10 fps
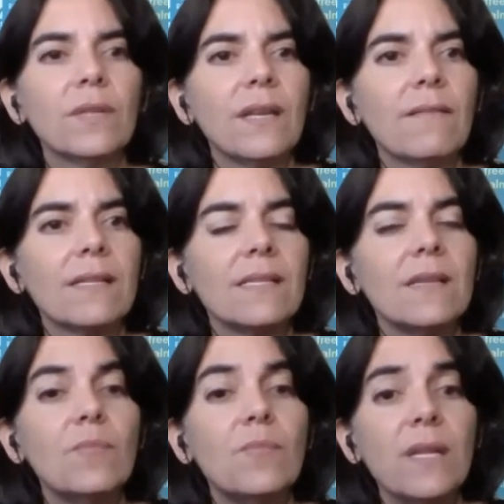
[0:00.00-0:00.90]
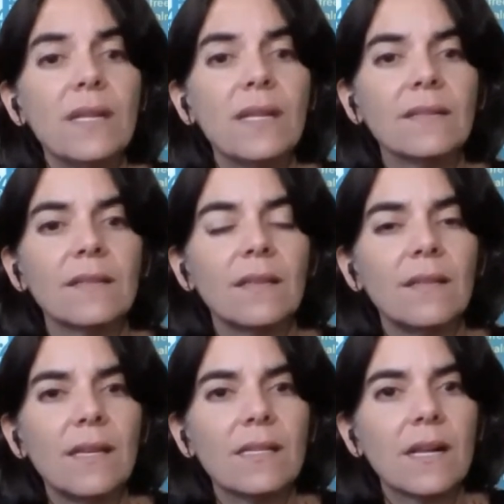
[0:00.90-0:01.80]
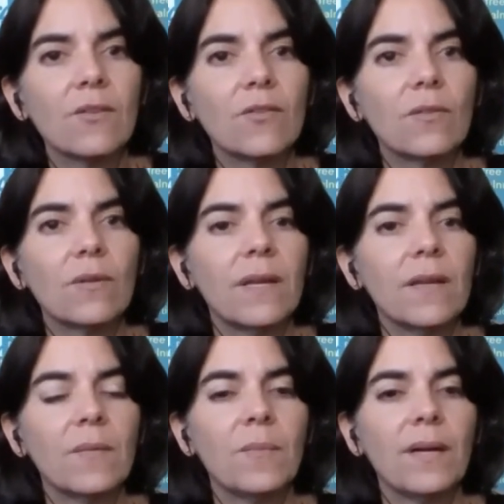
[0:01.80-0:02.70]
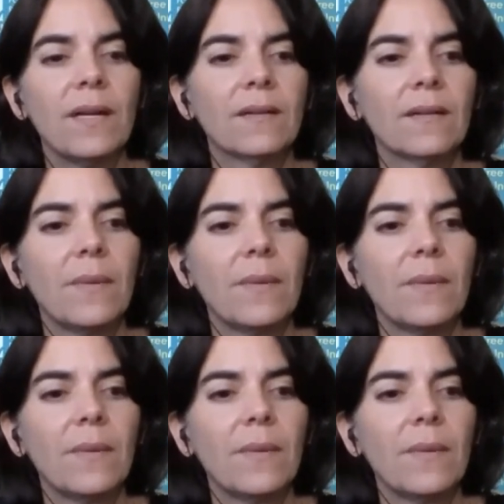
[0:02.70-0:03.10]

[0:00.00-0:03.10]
And for this, I would like to um,